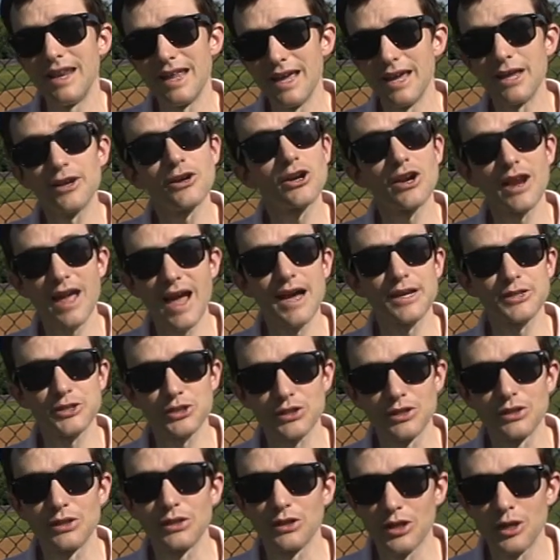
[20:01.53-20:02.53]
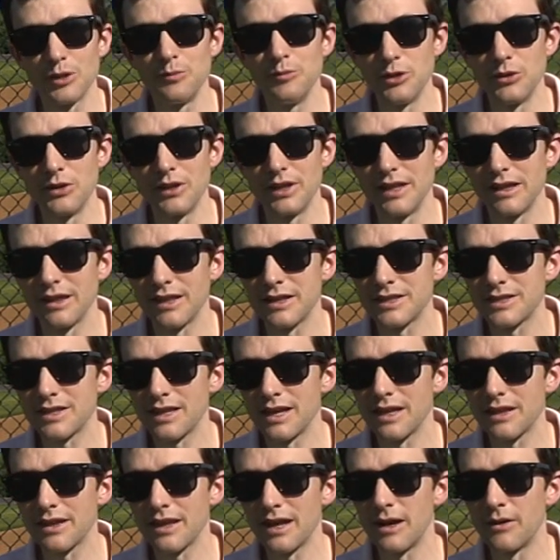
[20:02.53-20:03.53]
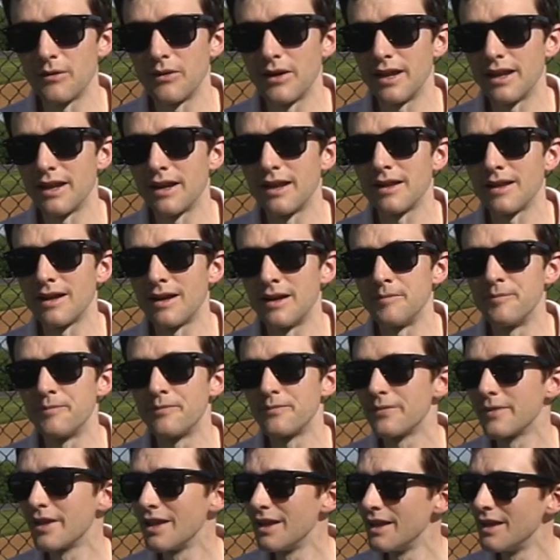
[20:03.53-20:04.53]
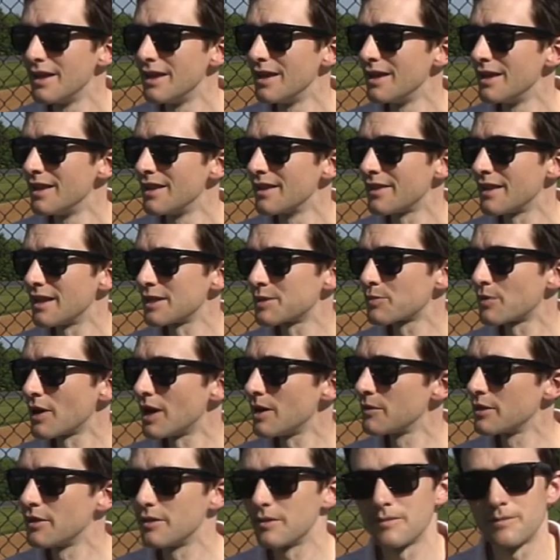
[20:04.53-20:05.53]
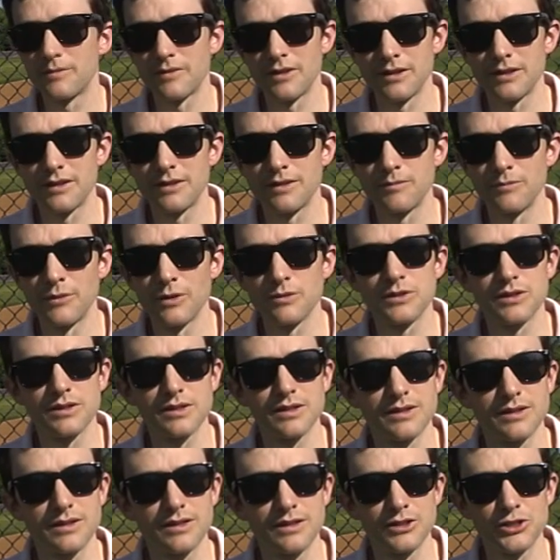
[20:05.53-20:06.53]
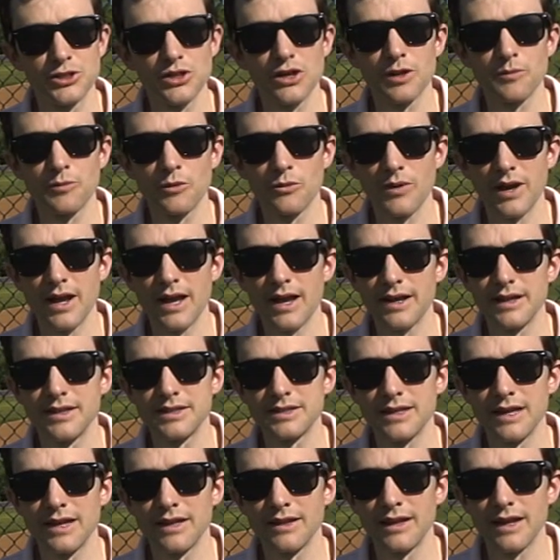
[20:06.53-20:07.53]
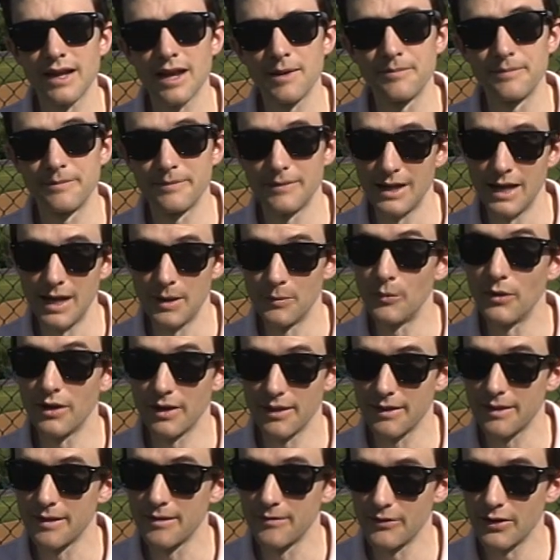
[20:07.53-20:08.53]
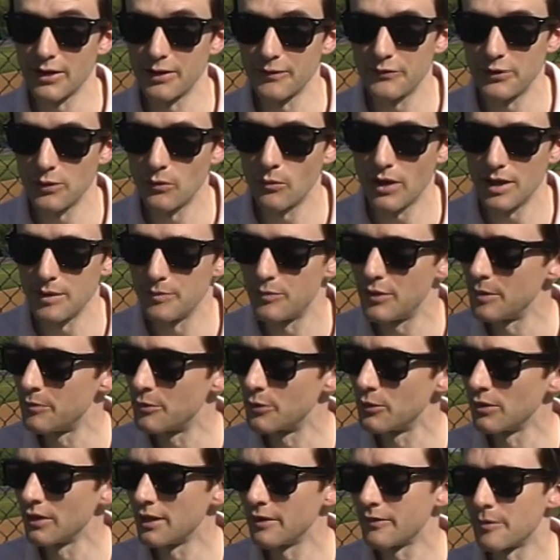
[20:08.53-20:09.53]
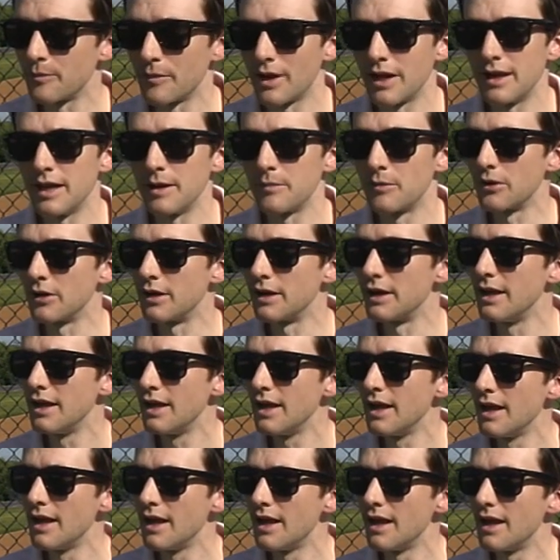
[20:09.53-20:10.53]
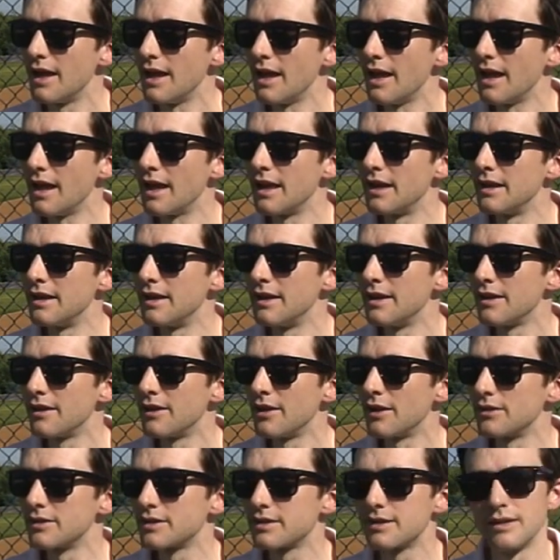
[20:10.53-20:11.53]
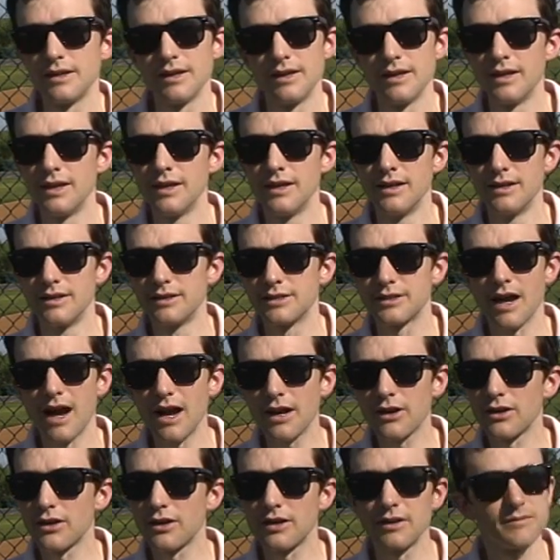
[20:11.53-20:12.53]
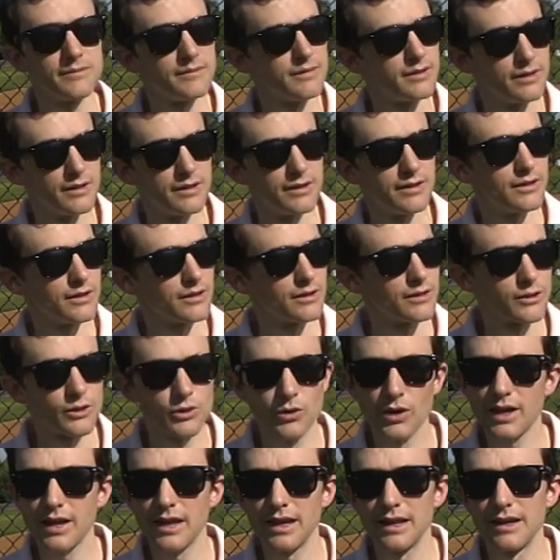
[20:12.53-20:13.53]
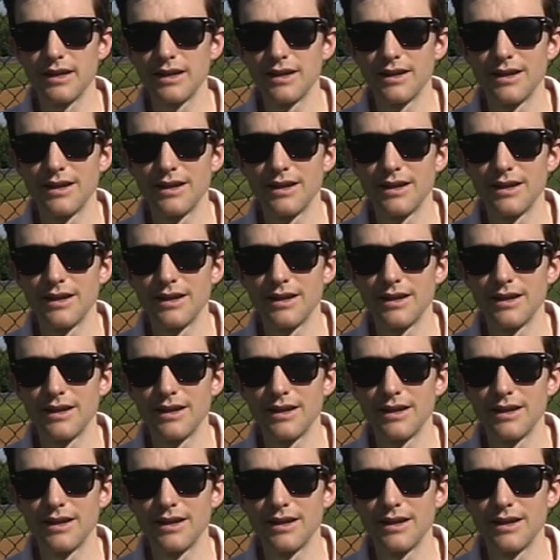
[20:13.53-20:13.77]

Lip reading: international community, let's say it that way. That's probably the most charitable way I can say it. Like I'm one of the very few white people who live in my neighborhood, and there's soccer, cricket